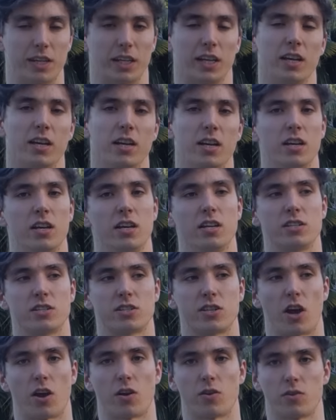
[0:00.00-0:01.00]

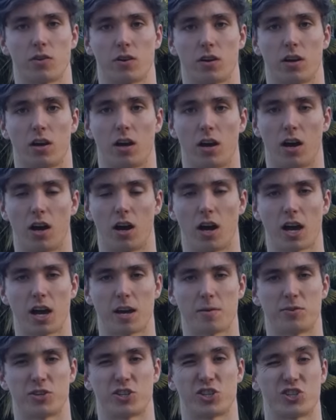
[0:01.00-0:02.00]
So I
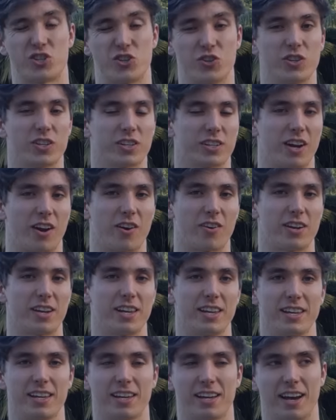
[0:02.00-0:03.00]
am a student
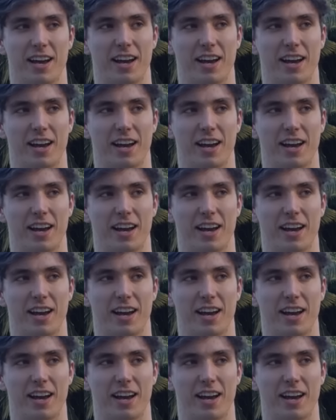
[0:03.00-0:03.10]
currently,